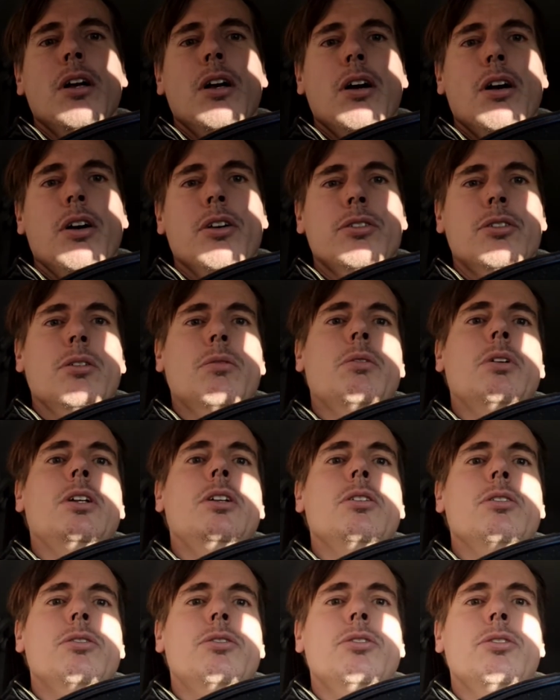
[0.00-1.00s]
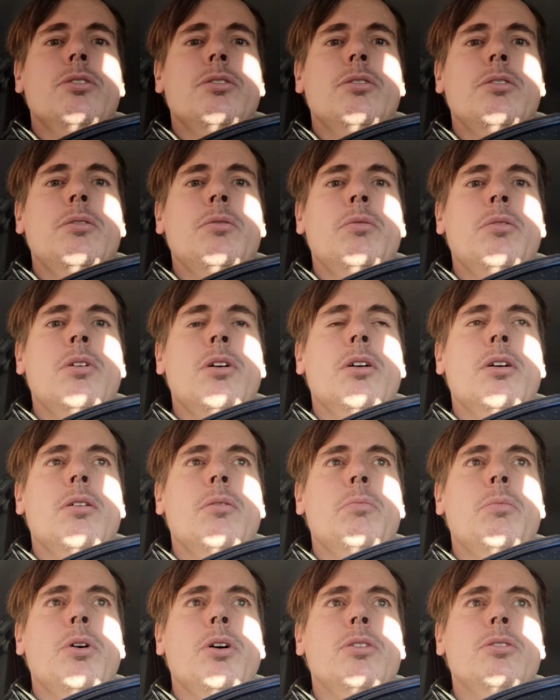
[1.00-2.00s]
Also, when you tune
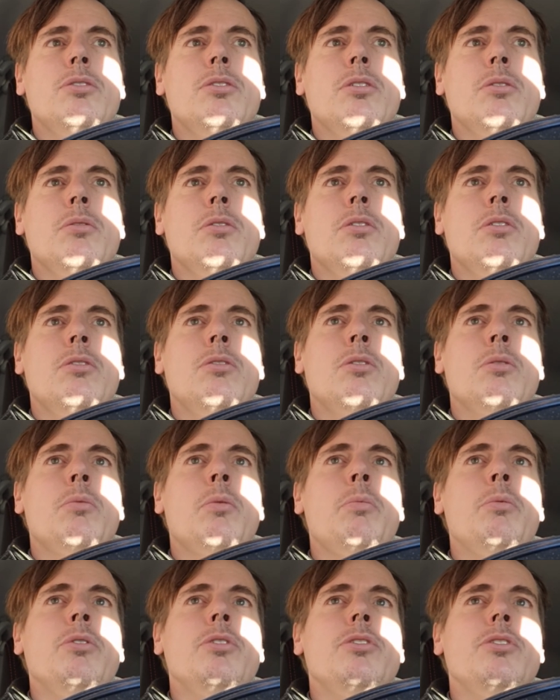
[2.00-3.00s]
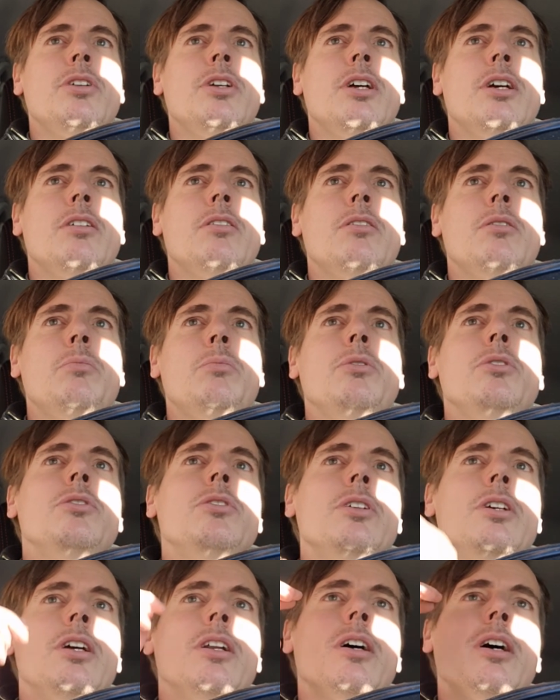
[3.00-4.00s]
both the normal booster jet or the booster
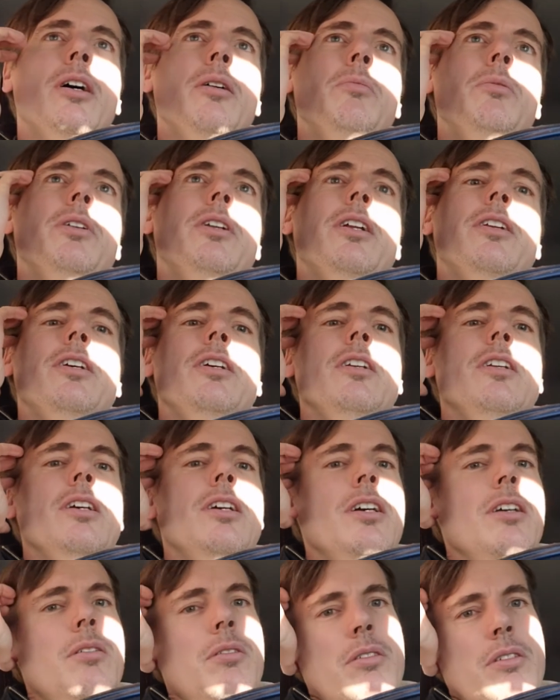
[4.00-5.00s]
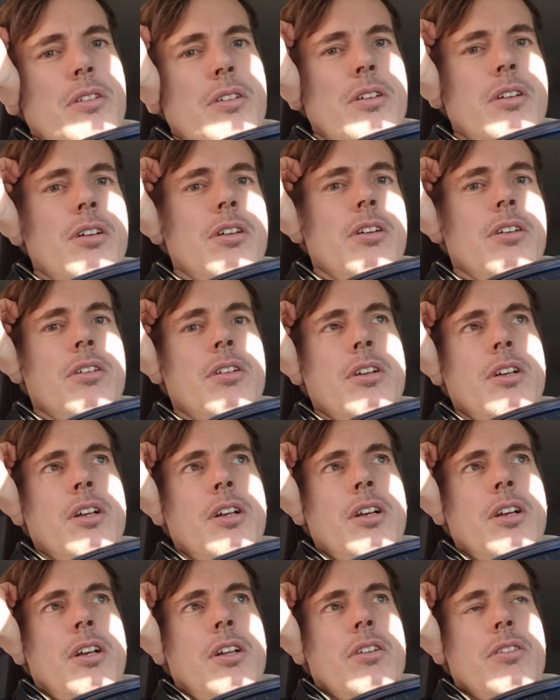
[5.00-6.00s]
jet hybrid, I think they get
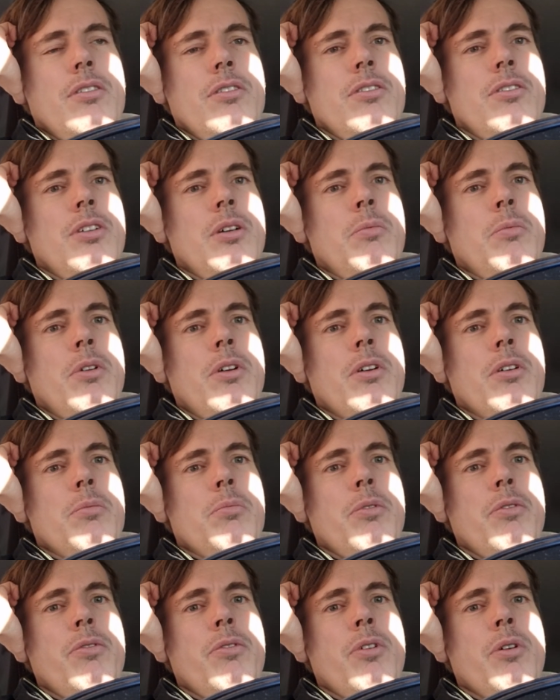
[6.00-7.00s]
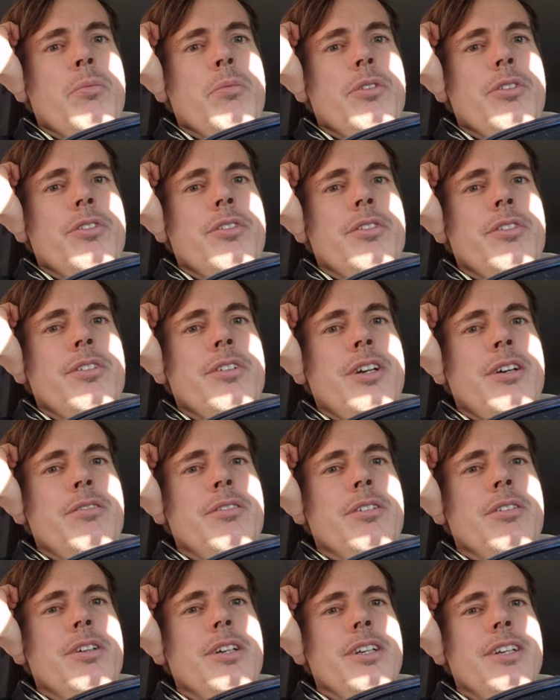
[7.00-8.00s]
to similar performance. Have a
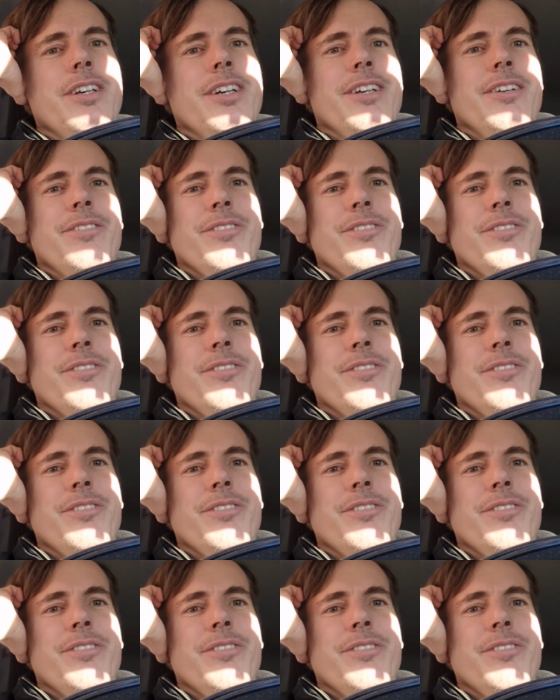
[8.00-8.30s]
great day.